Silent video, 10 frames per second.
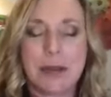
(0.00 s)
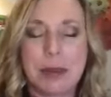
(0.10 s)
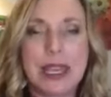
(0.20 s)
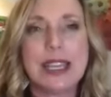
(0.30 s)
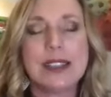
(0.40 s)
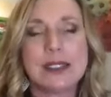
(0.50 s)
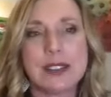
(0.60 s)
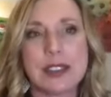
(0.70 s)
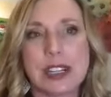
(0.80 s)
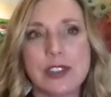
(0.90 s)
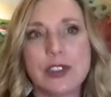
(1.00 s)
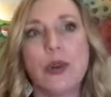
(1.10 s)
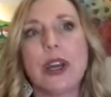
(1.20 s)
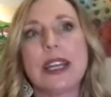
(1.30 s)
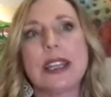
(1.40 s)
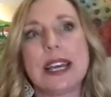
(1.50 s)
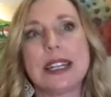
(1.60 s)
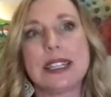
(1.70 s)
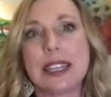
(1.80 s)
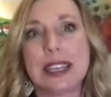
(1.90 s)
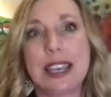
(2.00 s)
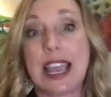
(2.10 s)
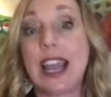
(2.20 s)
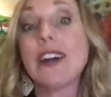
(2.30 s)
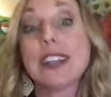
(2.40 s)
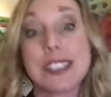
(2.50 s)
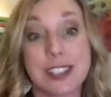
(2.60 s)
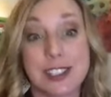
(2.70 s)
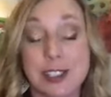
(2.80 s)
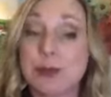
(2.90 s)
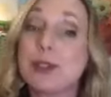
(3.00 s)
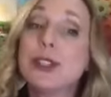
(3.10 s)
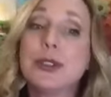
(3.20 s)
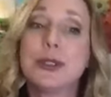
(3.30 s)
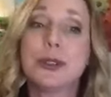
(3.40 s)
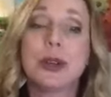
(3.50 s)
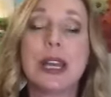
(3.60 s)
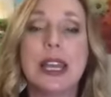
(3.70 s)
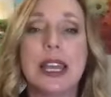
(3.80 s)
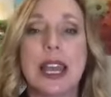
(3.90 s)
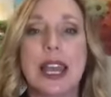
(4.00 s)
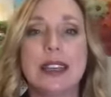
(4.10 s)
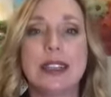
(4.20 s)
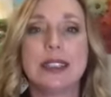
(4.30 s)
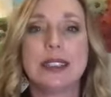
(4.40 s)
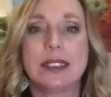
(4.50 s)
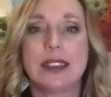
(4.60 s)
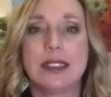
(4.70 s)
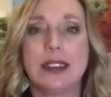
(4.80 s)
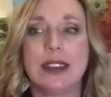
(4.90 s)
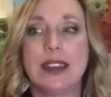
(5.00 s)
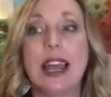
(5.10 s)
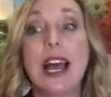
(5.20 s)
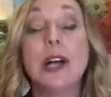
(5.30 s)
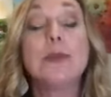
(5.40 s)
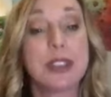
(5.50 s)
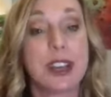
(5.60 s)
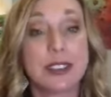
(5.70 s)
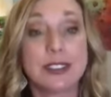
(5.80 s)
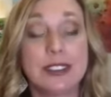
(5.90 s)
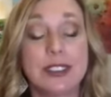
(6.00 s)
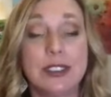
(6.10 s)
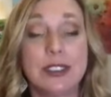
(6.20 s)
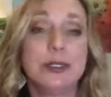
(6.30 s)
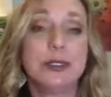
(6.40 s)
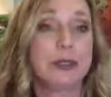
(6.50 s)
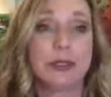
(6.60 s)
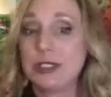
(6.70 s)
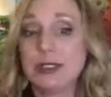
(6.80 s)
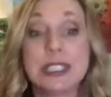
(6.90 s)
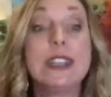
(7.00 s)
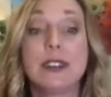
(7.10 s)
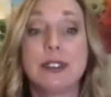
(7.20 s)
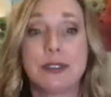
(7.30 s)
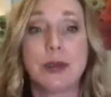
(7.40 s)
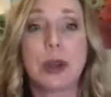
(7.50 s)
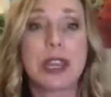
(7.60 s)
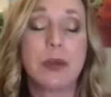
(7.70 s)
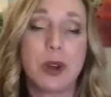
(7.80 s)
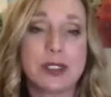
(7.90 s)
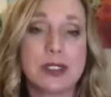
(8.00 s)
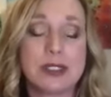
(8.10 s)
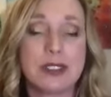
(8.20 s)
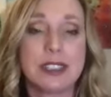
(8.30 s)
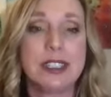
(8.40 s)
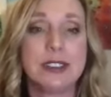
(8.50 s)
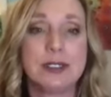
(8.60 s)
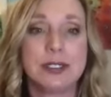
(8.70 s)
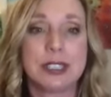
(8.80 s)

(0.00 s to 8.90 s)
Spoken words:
peace and that joy that carries us through and helps us to live the way he wants us to live.